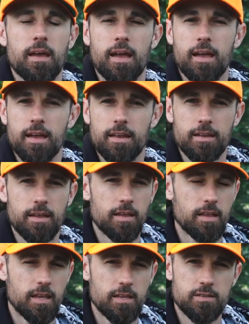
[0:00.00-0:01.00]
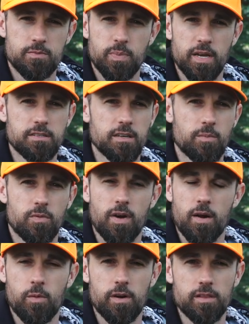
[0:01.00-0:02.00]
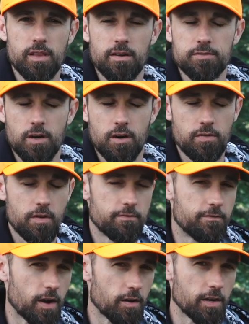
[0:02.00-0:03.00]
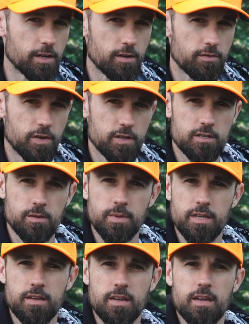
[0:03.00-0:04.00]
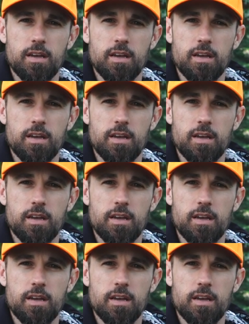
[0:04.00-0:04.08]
and he's picked up right where he left off. Very good fisherman.